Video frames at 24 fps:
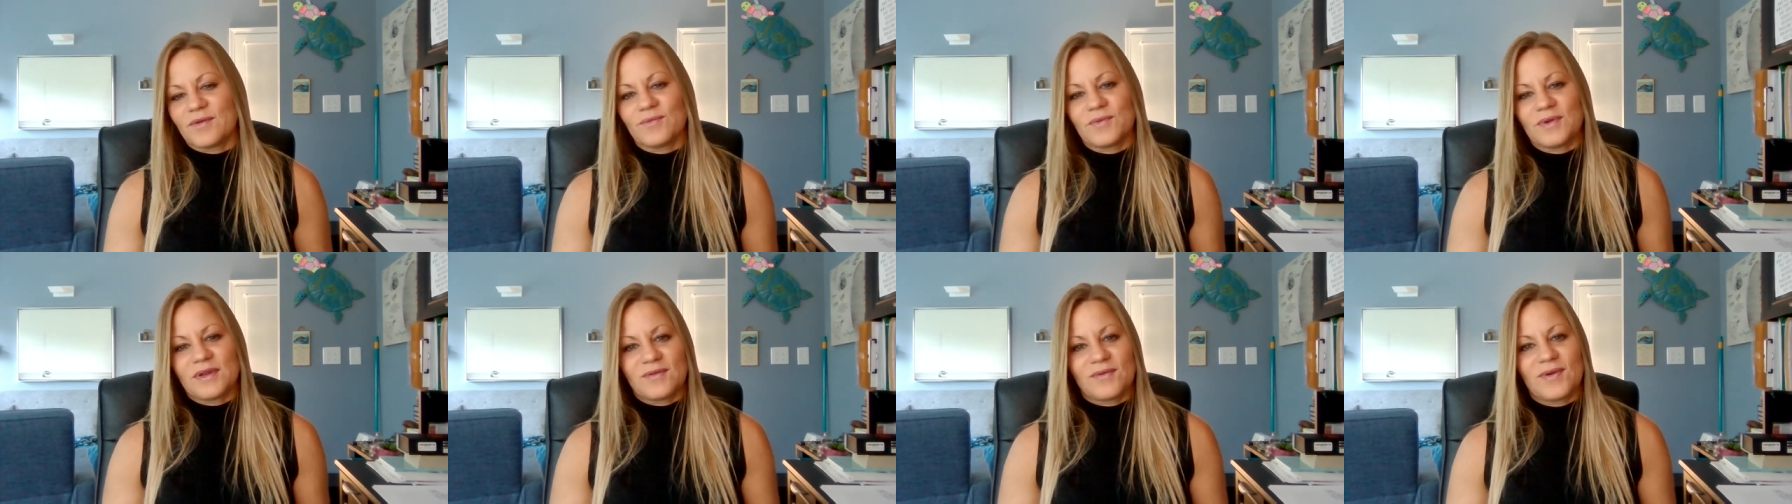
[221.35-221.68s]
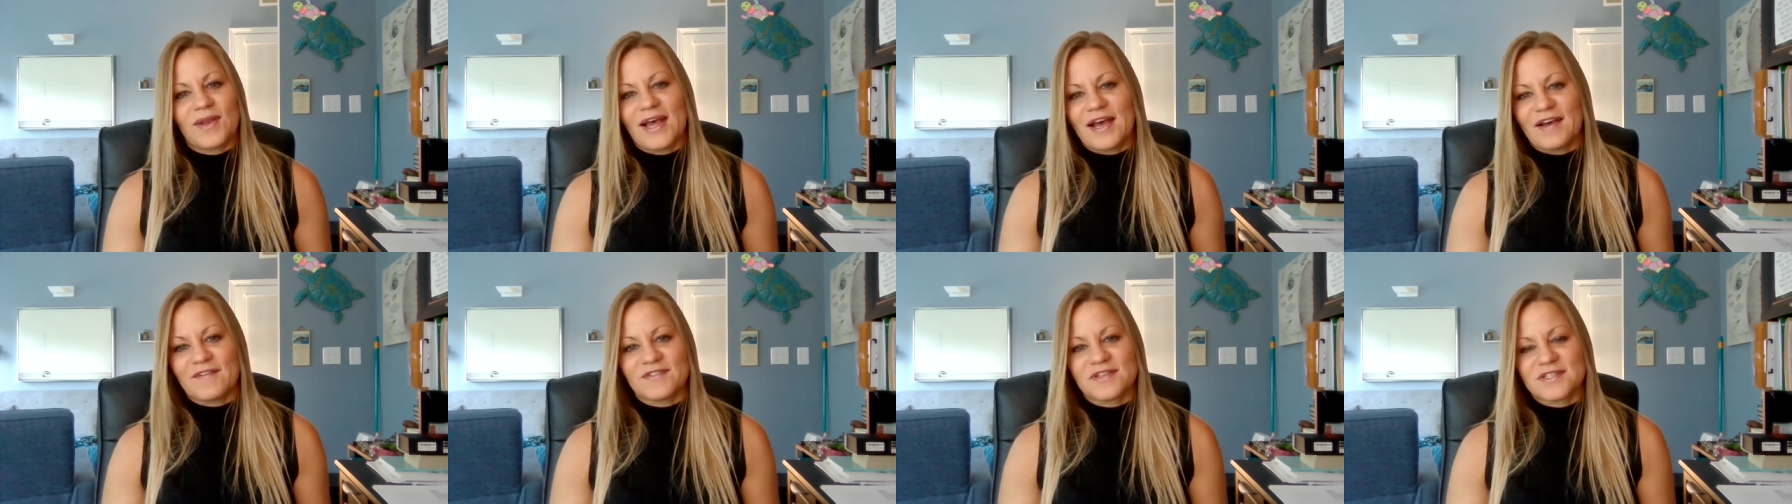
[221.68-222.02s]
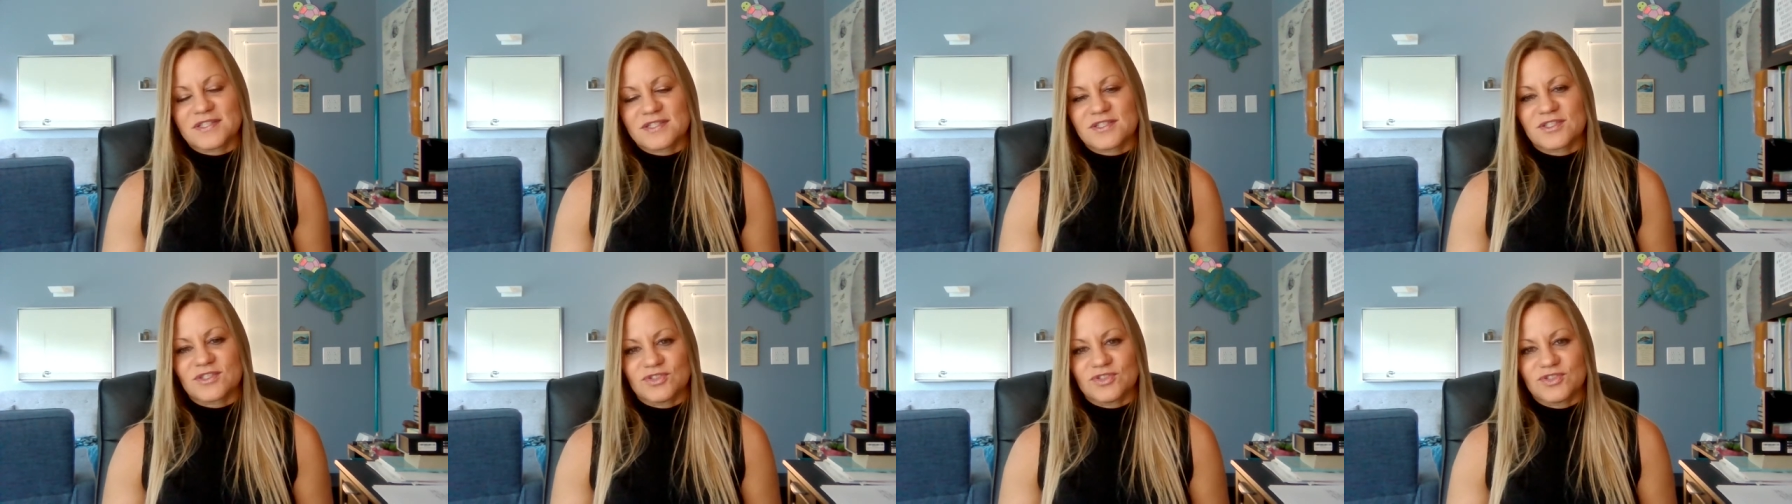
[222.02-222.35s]
we would have the
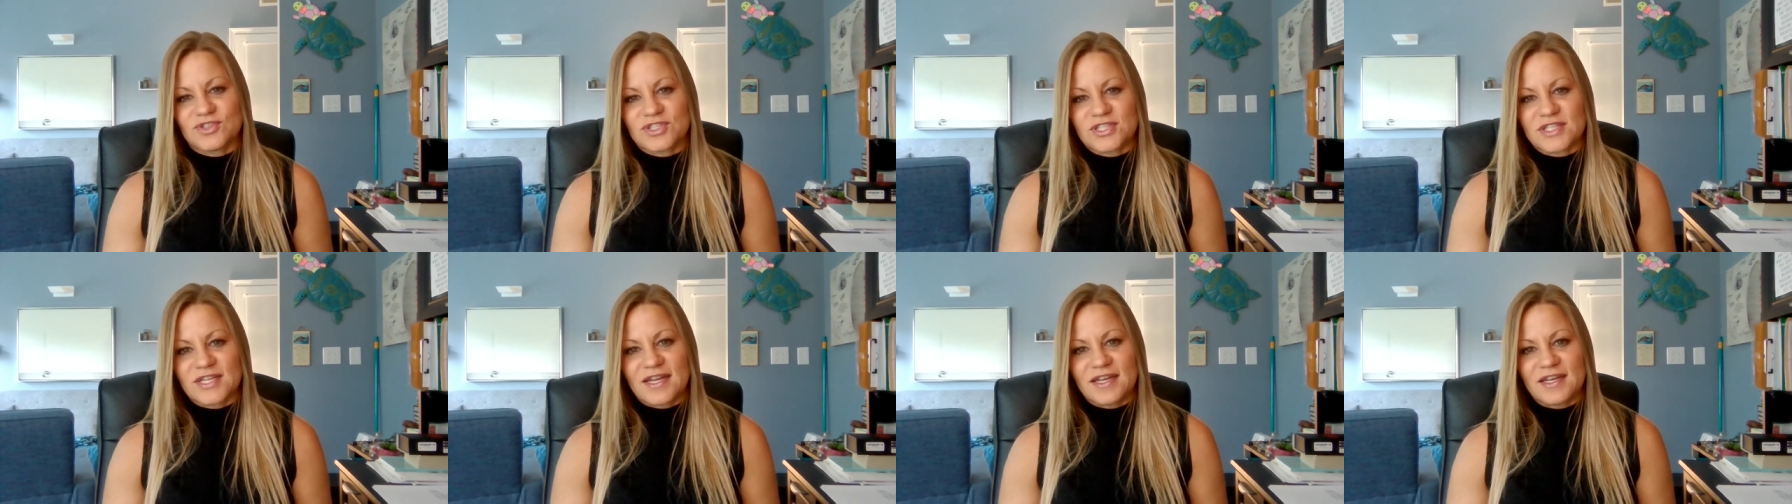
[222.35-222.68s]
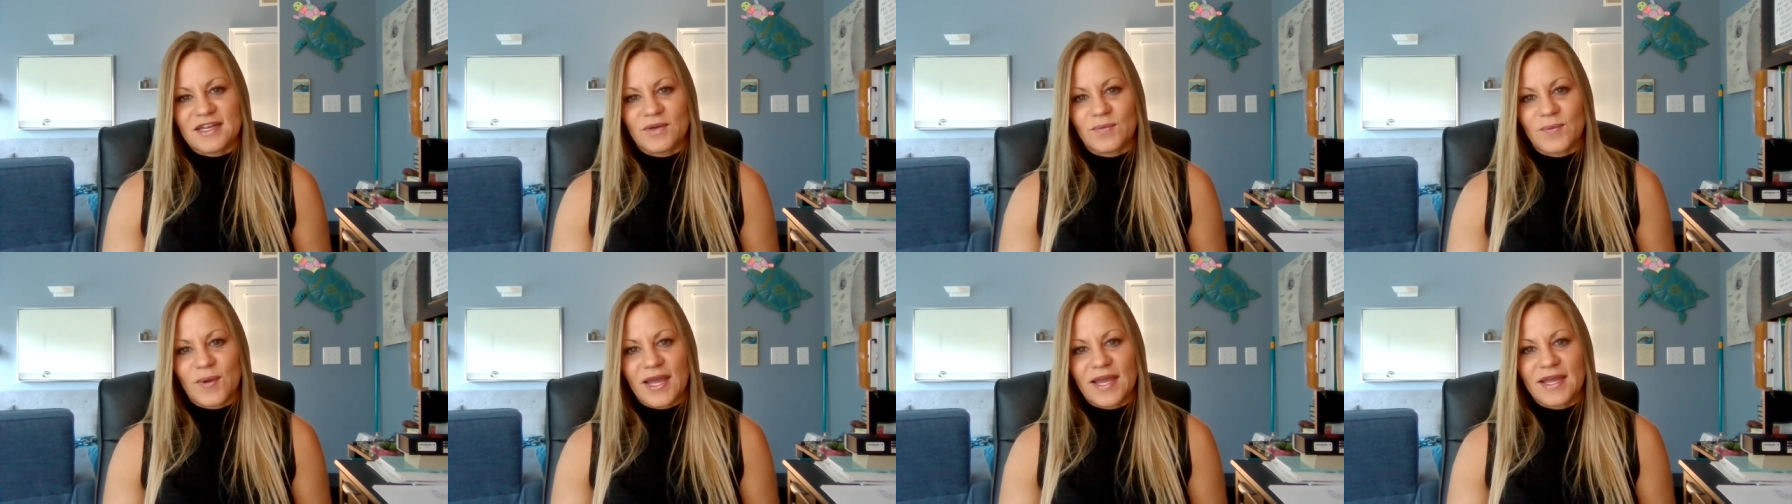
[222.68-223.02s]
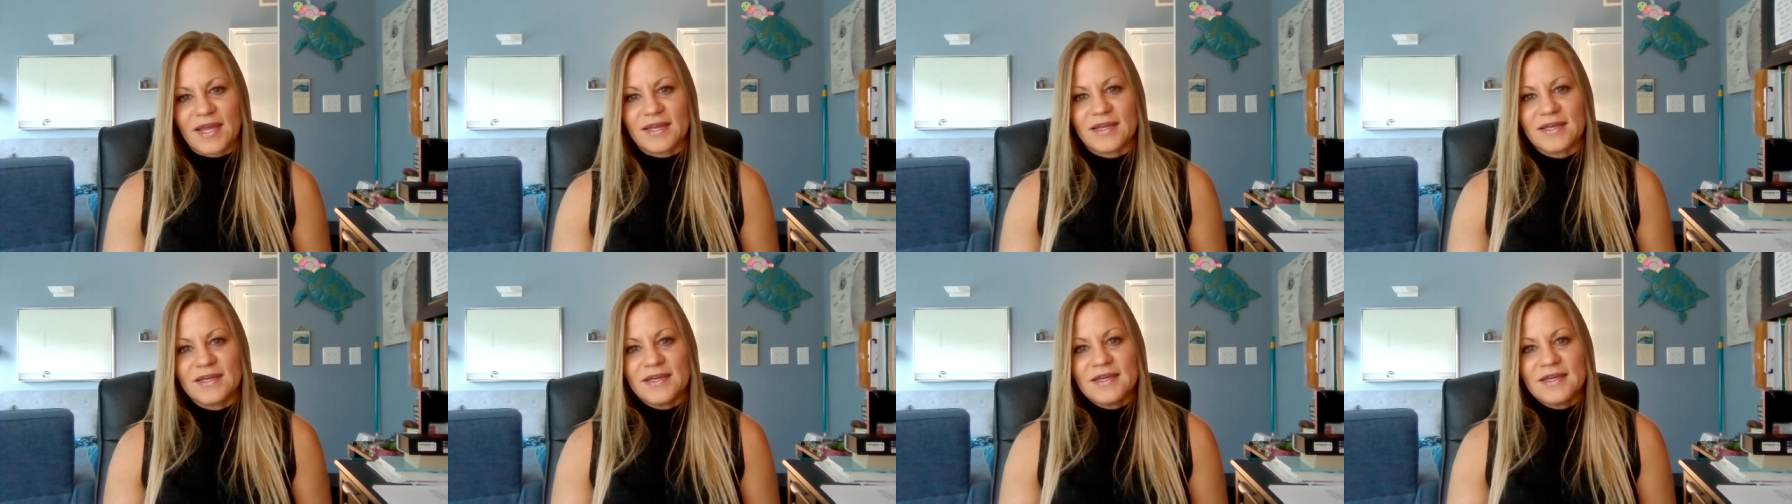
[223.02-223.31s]
solution anyway.